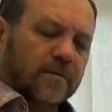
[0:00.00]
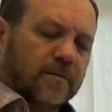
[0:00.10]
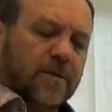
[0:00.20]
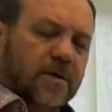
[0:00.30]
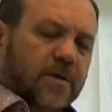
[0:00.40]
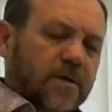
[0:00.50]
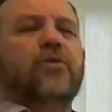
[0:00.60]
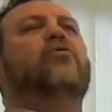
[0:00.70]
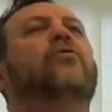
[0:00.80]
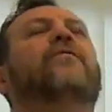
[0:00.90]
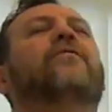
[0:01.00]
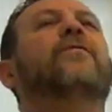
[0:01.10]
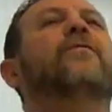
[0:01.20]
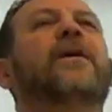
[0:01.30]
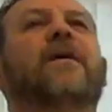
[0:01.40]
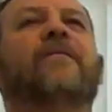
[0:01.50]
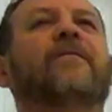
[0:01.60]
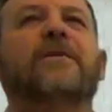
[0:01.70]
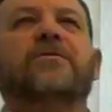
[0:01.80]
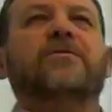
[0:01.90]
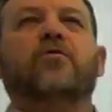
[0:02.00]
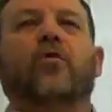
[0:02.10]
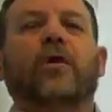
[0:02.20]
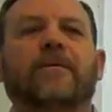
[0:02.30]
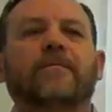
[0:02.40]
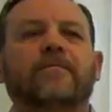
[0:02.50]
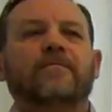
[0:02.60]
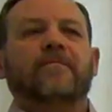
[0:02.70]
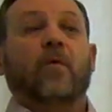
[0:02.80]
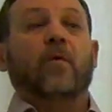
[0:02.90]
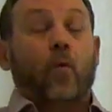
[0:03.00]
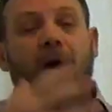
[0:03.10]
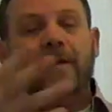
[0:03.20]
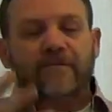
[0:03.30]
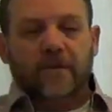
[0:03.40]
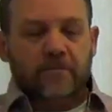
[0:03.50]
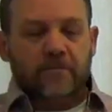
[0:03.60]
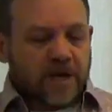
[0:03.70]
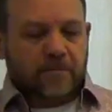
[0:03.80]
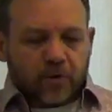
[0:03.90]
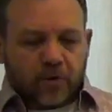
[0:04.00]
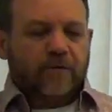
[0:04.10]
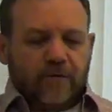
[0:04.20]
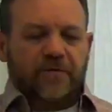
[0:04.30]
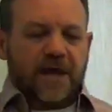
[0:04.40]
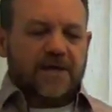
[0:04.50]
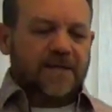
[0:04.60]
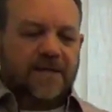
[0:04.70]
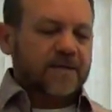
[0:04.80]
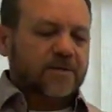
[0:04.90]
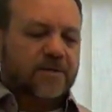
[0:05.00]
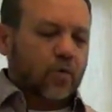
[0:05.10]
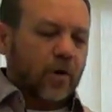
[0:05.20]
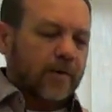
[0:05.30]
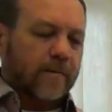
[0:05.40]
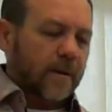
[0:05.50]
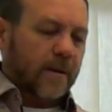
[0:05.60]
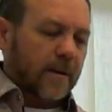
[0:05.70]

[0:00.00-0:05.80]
The beautiful thing of this story, one of the many beautiful things in this story,